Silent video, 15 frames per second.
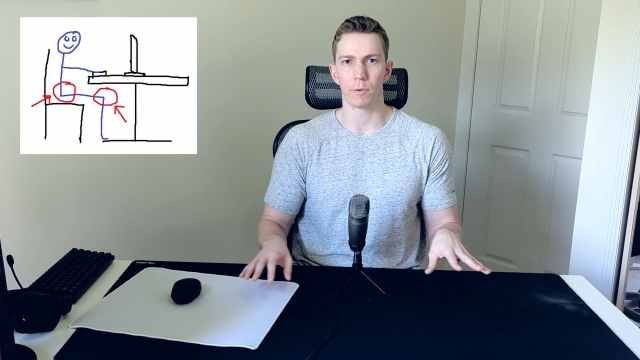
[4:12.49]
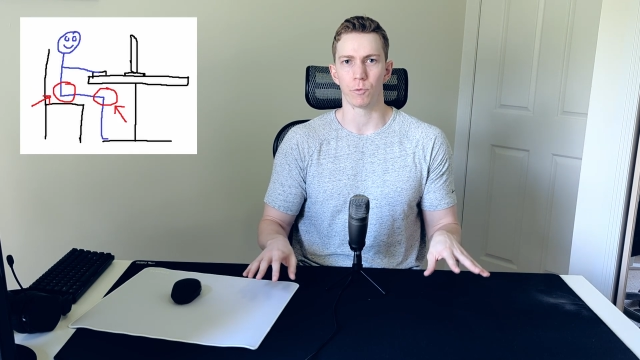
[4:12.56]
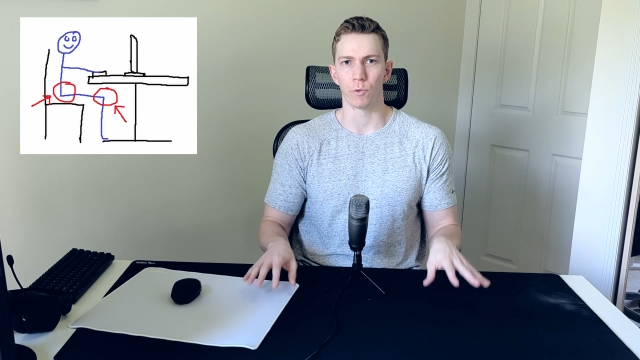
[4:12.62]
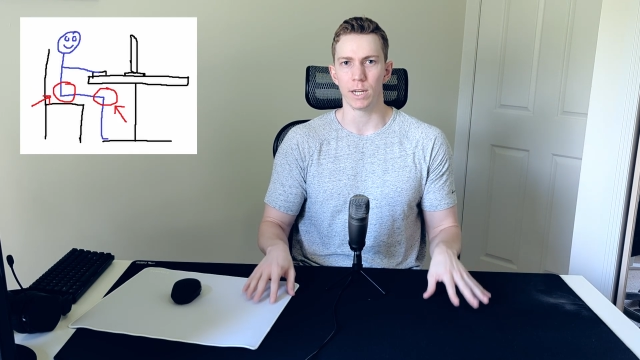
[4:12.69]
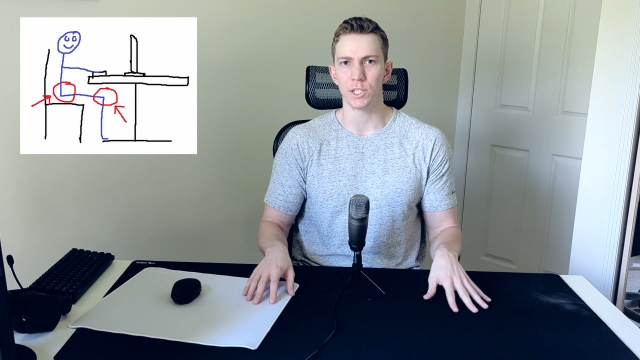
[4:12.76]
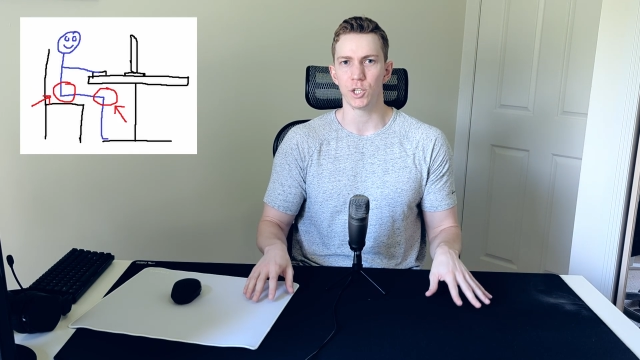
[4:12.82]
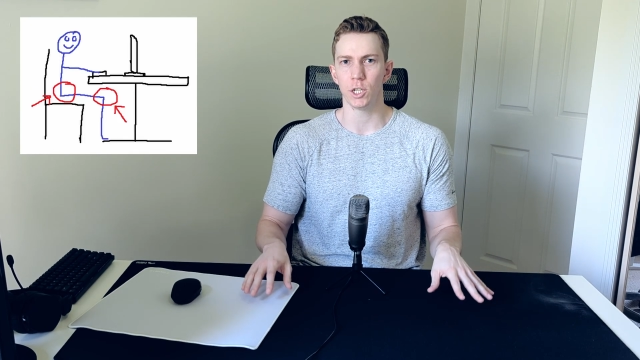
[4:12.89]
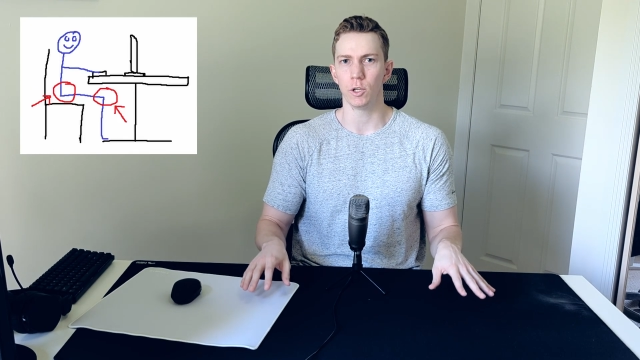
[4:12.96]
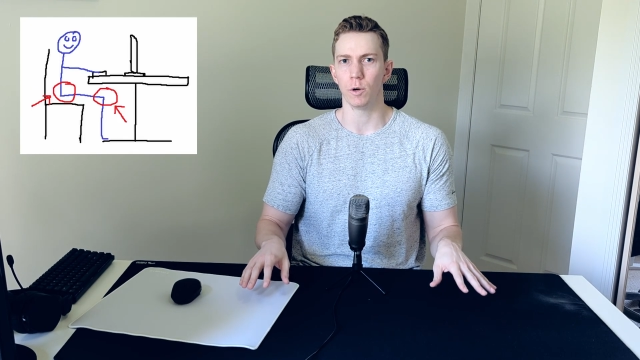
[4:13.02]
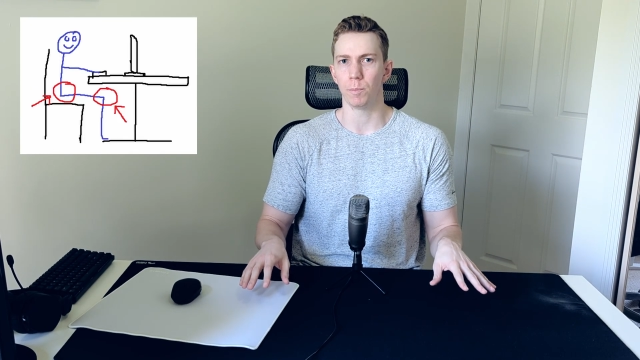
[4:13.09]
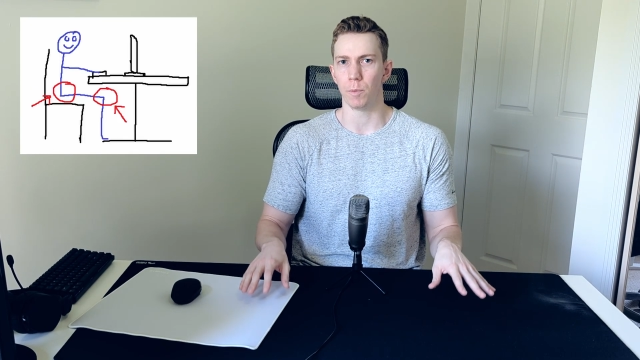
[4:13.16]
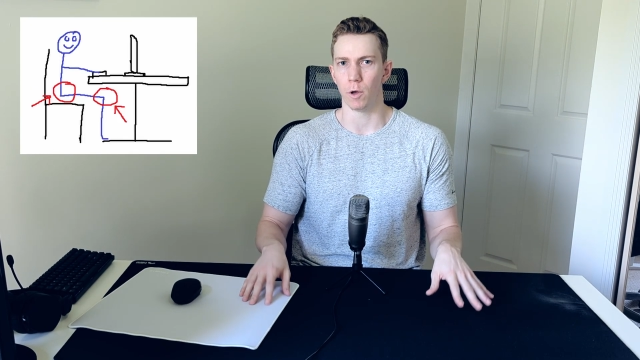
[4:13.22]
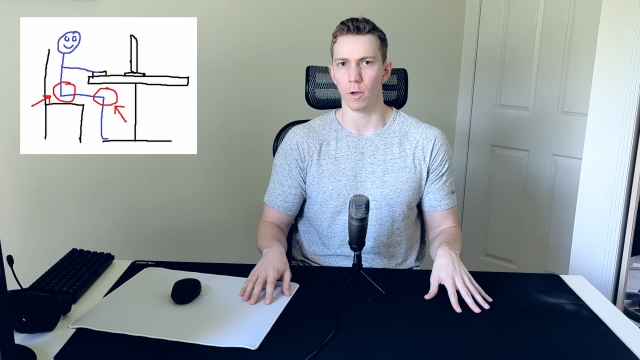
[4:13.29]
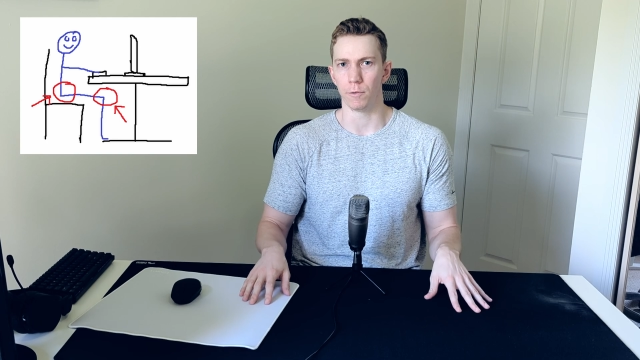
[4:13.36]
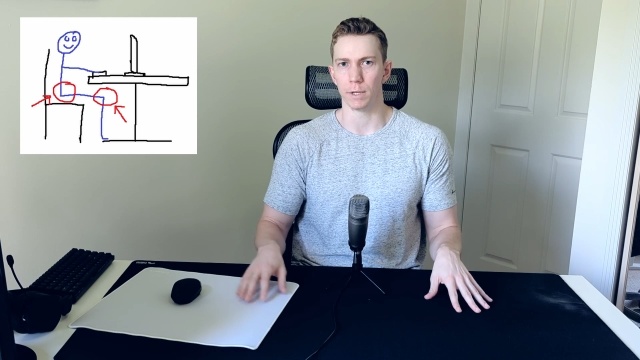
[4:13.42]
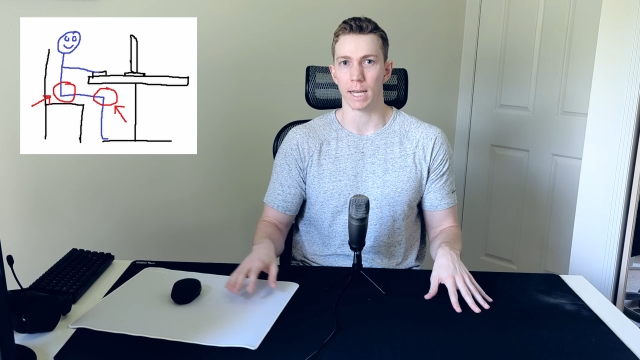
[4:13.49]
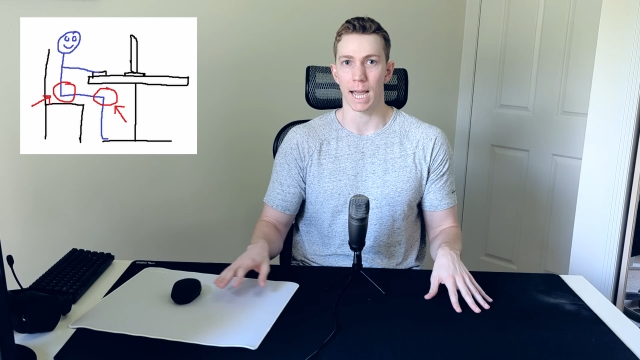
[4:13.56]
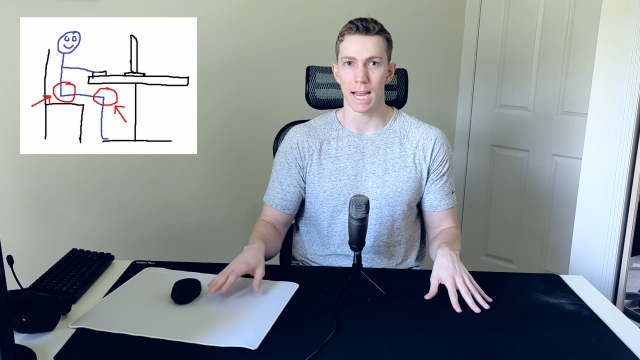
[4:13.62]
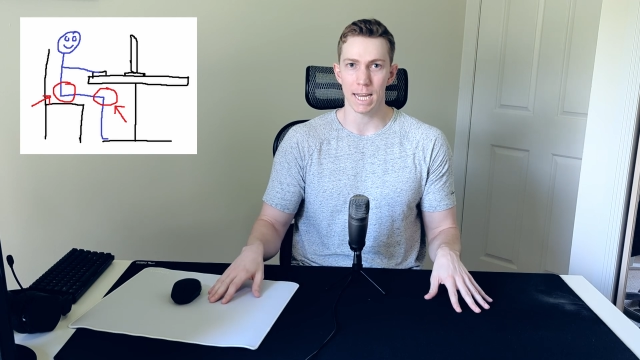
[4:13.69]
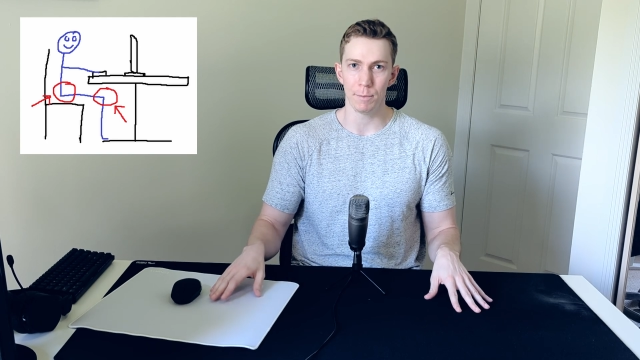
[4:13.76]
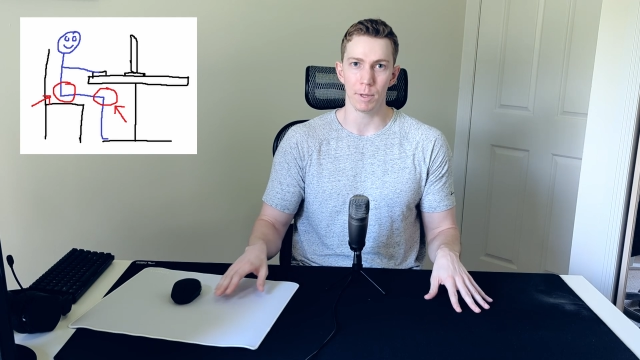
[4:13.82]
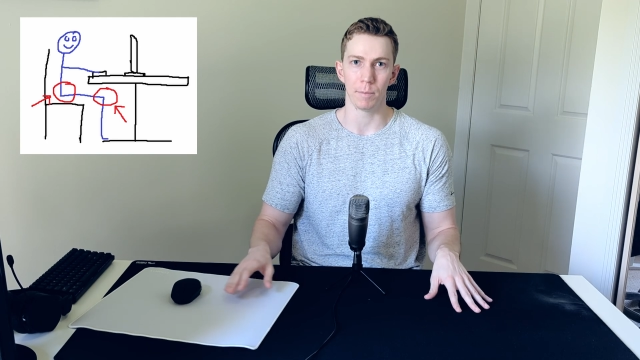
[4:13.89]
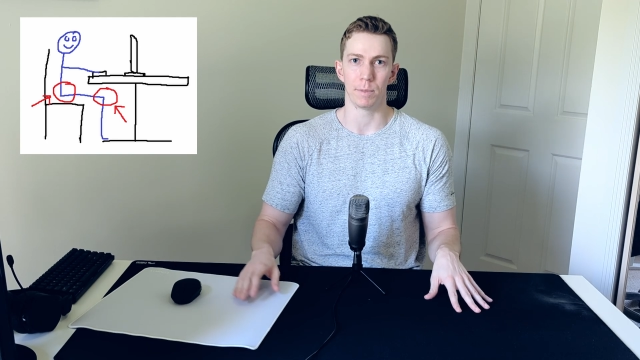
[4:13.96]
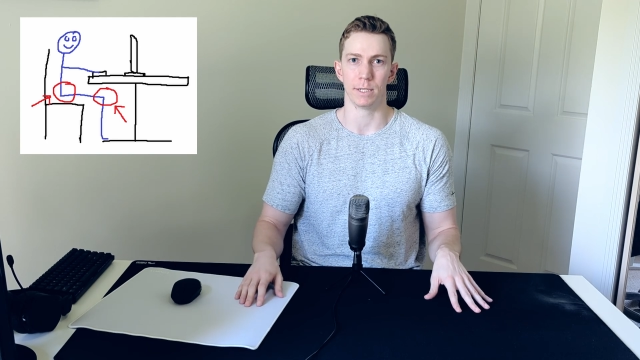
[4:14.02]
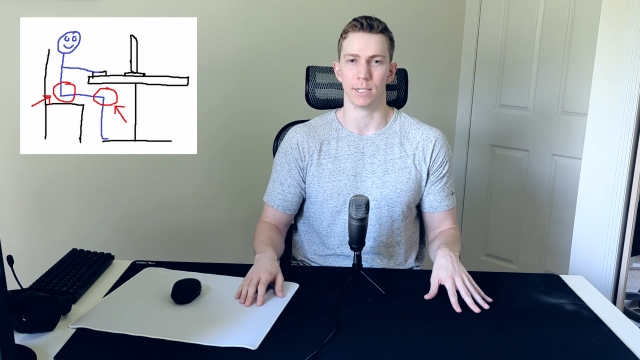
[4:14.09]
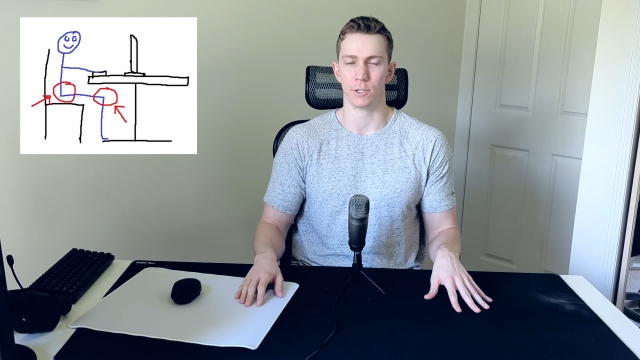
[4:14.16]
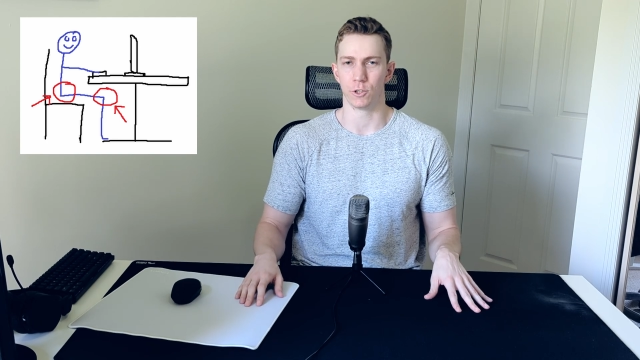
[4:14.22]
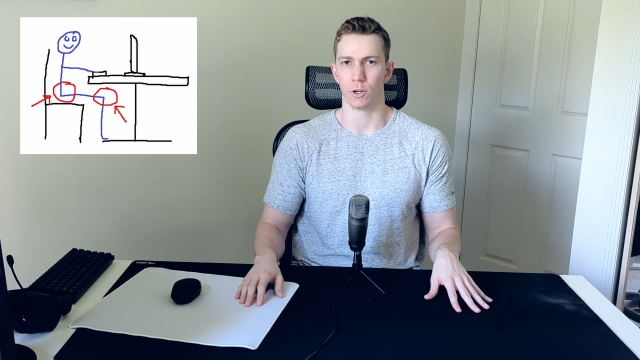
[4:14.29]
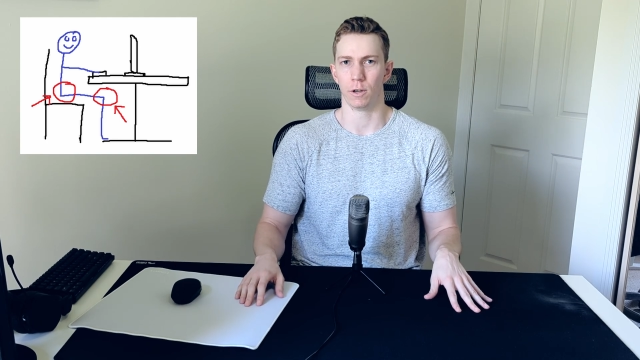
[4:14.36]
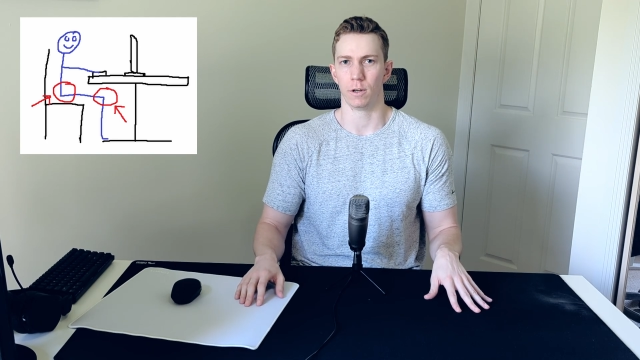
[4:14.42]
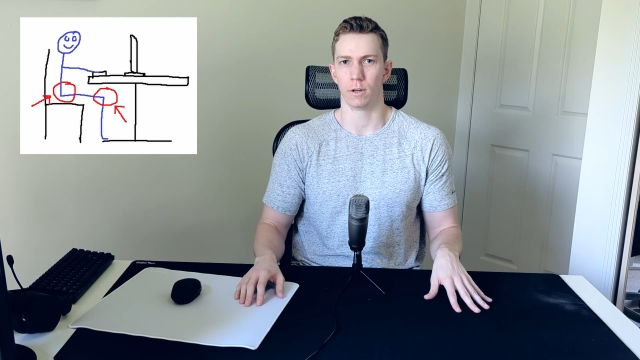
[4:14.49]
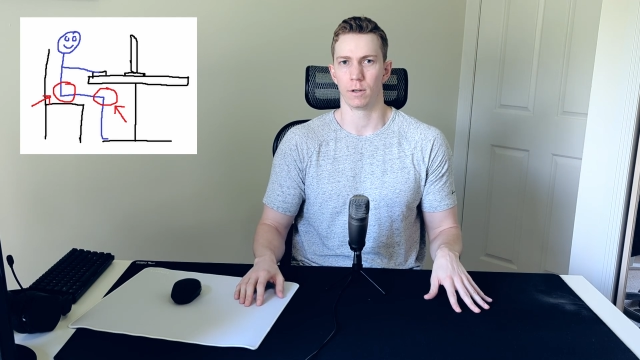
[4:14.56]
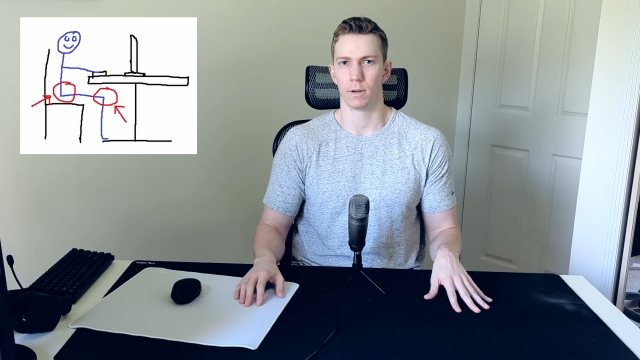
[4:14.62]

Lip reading: reaching your perfect aiming position.